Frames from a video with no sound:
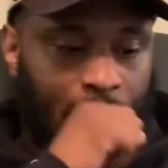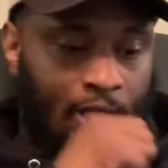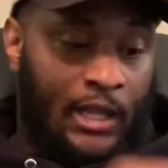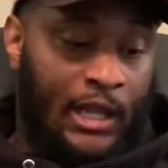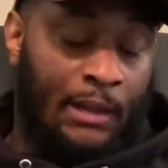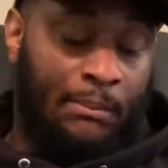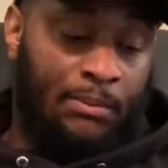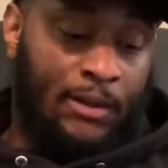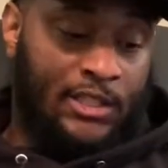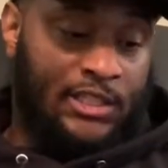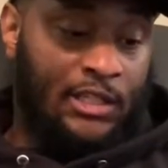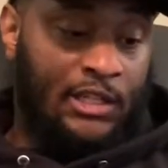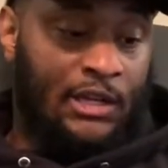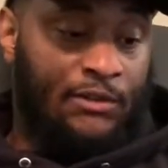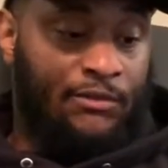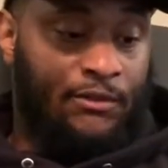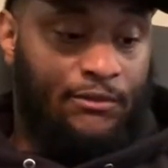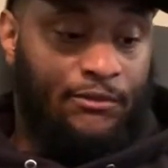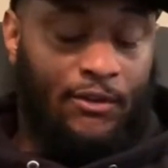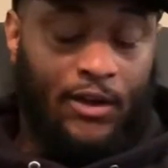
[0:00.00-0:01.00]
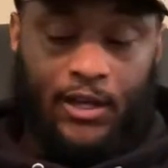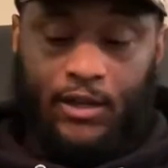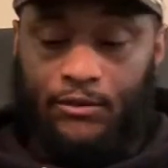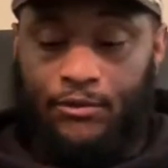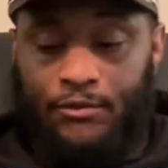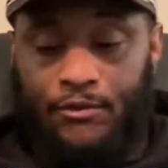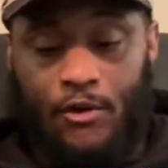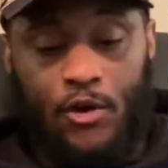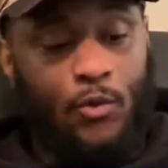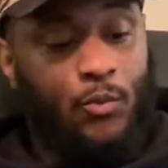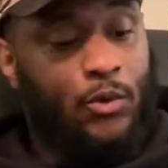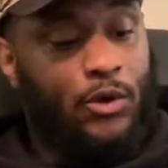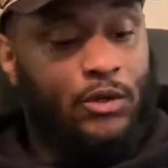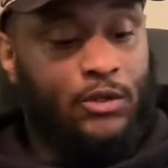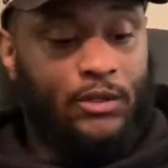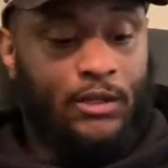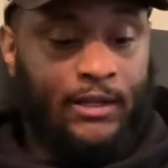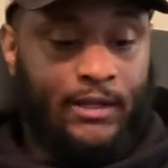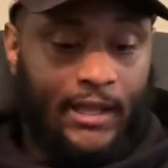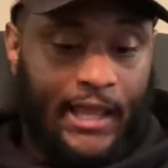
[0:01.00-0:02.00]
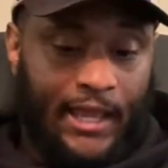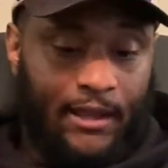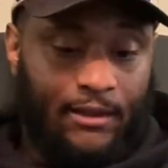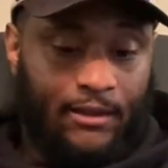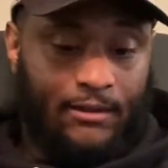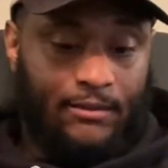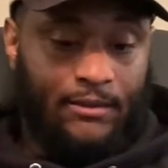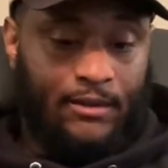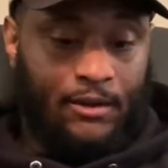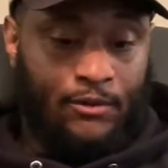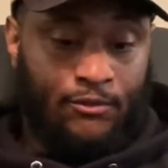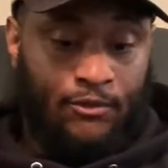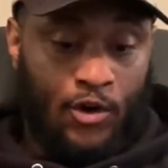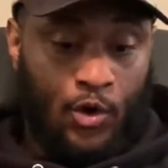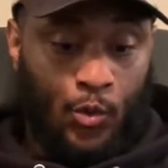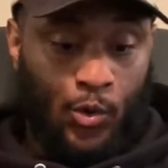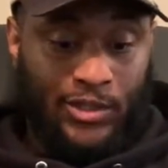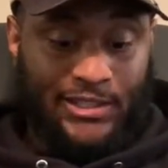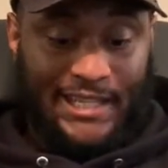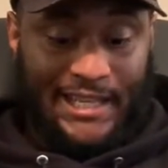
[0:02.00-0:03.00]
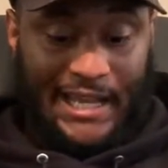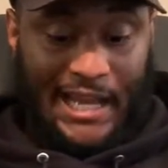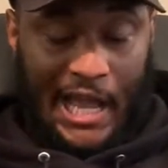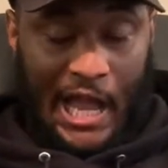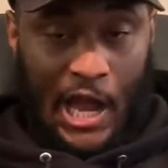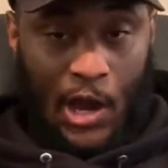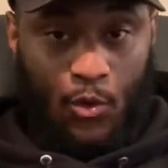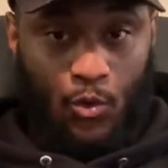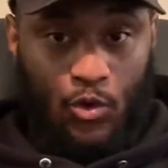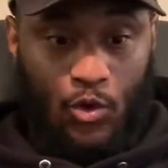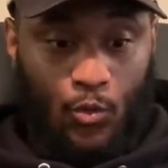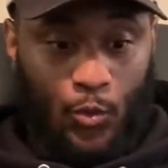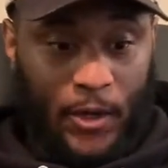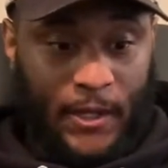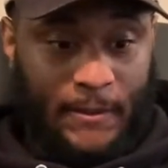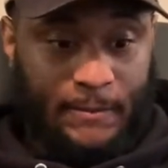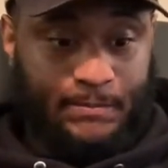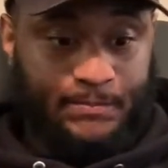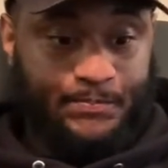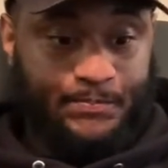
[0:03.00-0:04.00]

And plus, she lived in fucking Fort Worth, and like, Fort Worth is like an hour away.